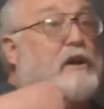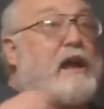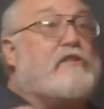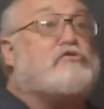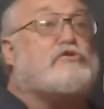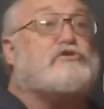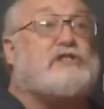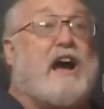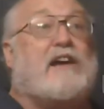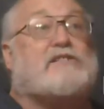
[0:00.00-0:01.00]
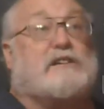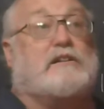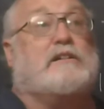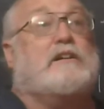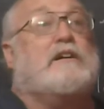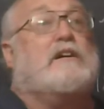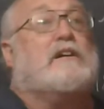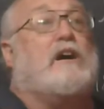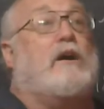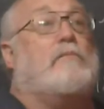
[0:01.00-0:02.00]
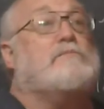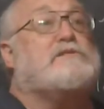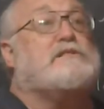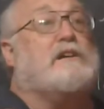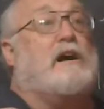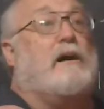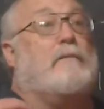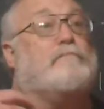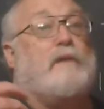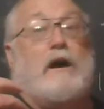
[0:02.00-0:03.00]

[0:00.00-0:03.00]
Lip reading: Andrew Jackson comes from